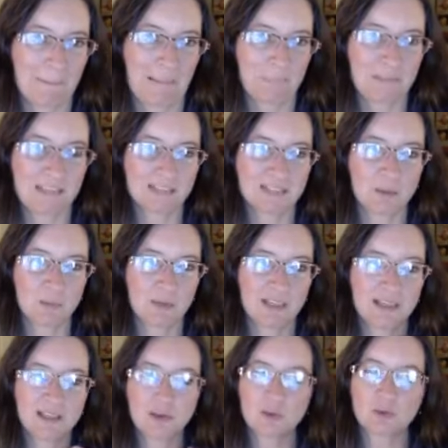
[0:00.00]
Because I want
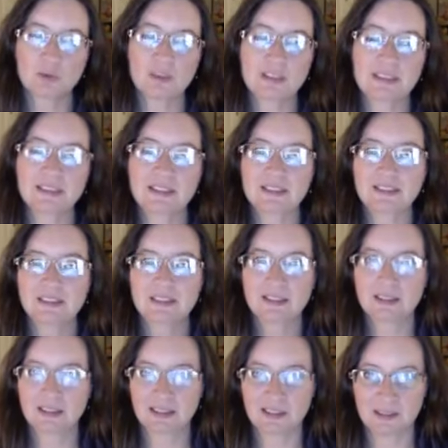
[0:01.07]
to get really
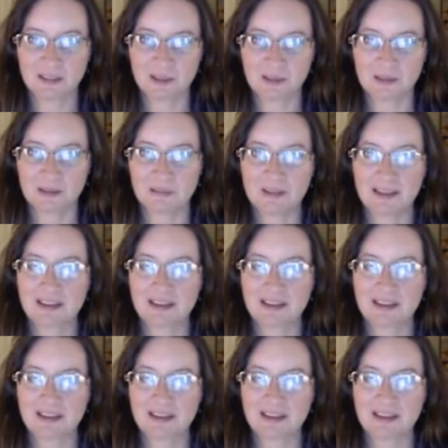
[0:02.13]
clear